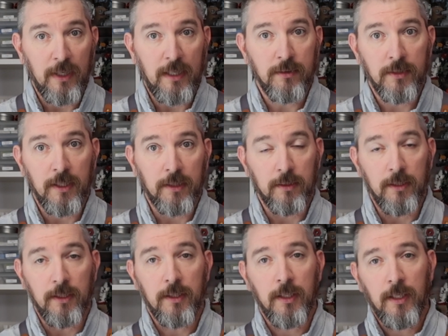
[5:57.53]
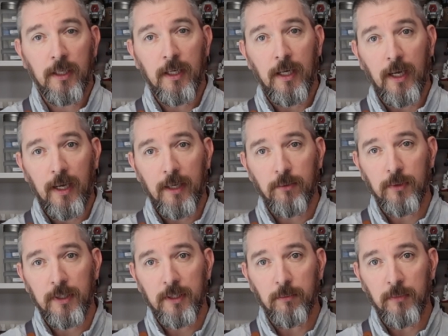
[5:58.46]
that technique, I
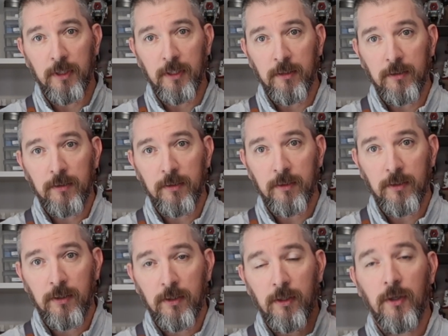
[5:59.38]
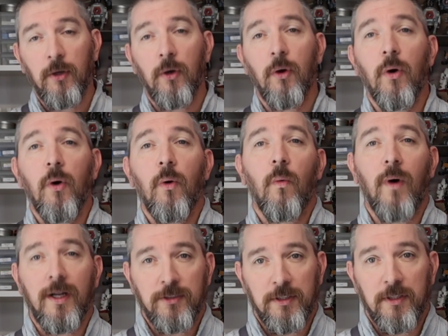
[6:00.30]
recommend
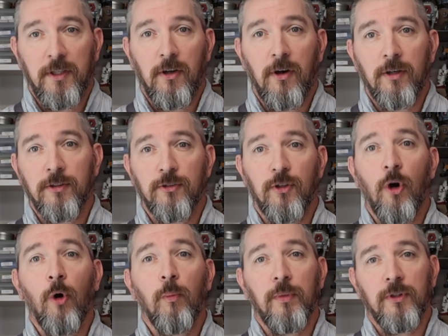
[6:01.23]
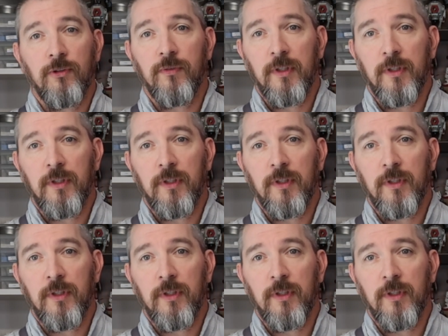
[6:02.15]
watching the Artist Opus